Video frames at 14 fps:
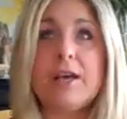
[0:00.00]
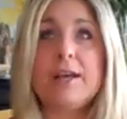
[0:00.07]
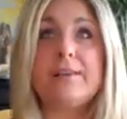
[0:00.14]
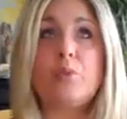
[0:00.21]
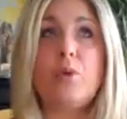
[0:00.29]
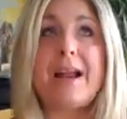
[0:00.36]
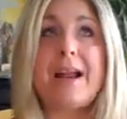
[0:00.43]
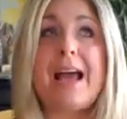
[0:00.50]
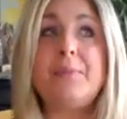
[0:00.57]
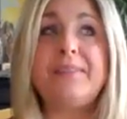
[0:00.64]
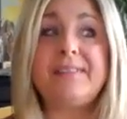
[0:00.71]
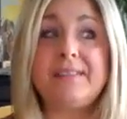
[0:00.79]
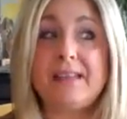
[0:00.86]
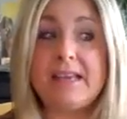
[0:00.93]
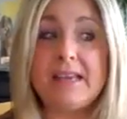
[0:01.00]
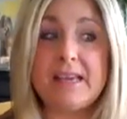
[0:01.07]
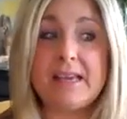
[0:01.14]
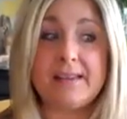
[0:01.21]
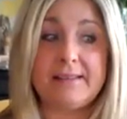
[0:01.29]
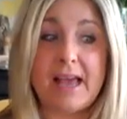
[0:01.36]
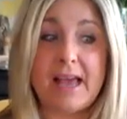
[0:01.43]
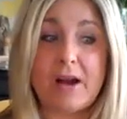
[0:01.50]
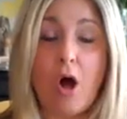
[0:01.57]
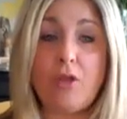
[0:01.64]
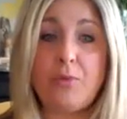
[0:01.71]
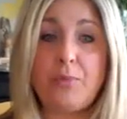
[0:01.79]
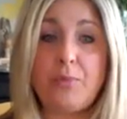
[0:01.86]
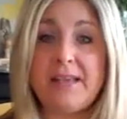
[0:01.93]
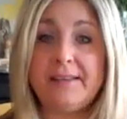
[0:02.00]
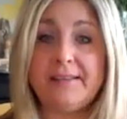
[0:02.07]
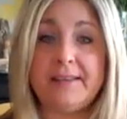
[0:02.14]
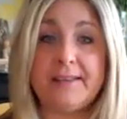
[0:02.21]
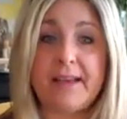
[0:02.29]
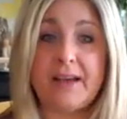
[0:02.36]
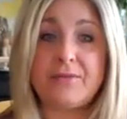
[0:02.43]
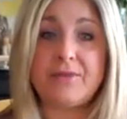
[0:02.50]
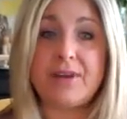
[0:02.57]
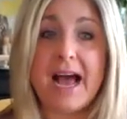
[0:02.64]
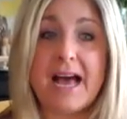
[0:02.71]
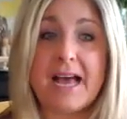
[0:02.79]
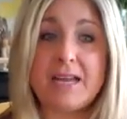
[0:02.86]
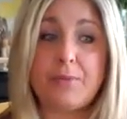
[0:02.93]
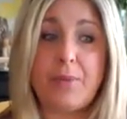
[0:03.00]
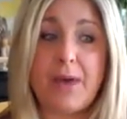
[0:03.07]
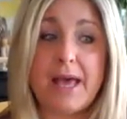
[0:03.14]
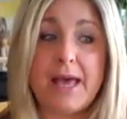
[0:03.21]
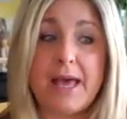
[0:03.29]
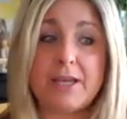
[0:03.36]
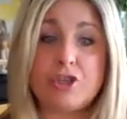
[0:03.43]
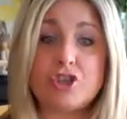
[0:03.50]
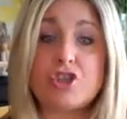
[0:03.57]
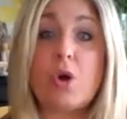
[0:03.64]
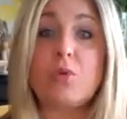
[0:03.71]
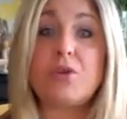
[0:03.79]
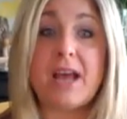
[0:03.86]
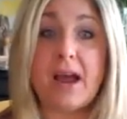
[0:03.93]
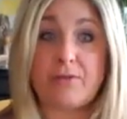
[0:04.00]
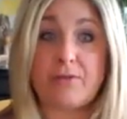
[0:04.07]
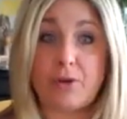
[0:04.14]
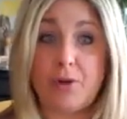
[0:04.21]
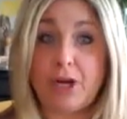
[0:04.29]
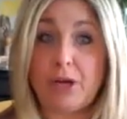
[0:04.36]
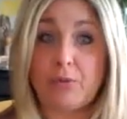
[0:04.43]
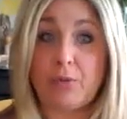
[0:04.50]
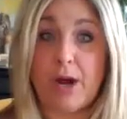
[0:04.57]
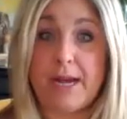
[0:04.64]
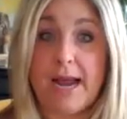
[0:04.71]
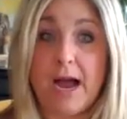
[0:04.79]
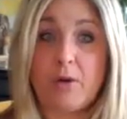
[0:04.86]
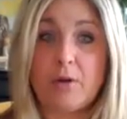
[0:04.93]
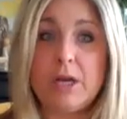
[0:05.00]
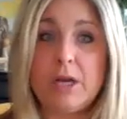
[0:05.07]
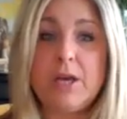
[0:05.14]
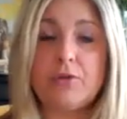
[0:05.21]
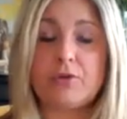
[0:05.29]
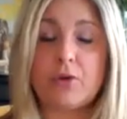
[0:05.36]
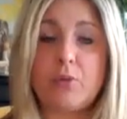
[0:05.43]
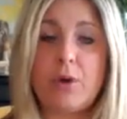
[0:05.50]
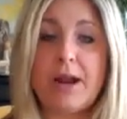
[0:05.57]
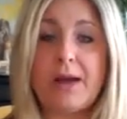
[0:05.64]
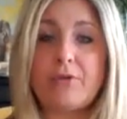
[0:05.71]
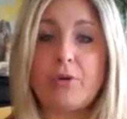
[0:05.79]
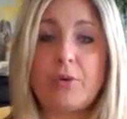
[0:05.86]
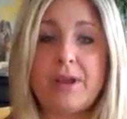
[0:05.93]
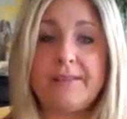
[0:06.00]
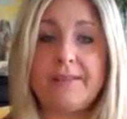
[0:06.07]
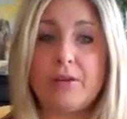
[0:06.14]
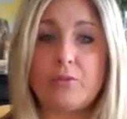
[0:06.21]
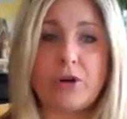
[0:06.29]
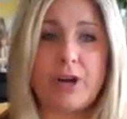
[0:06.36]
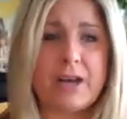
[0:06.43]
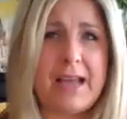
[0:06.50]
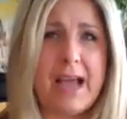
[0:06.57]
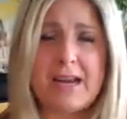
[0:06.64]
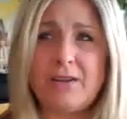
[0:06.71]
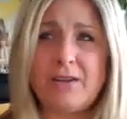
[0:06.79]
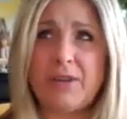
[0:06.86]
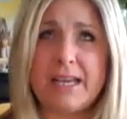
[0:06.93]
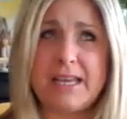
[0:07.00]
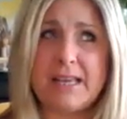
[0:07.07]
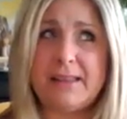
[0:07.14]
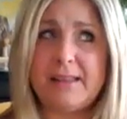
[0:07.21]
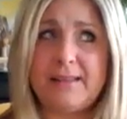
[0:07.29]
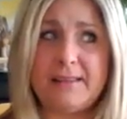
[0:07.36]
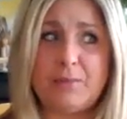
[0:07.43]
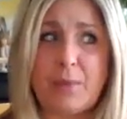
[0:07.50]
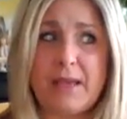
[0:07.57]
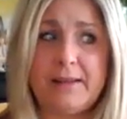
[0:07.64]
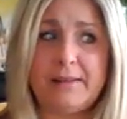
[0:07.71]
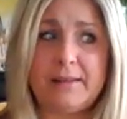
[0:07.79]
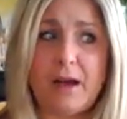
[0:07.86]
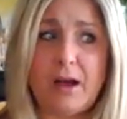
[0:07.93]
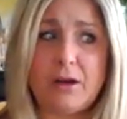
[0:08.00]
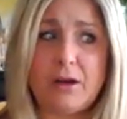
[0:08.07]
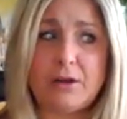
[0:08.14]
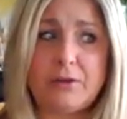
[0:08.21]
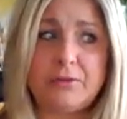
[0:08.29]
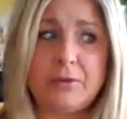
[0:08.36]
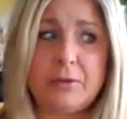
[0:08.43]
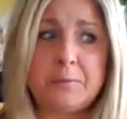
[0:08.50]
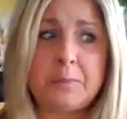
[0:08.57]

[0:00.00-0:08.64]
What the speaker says: Because what I'm seeing is that all the pieces have not been shown to everybody right now. For whatever reason, we're kind of like in this space of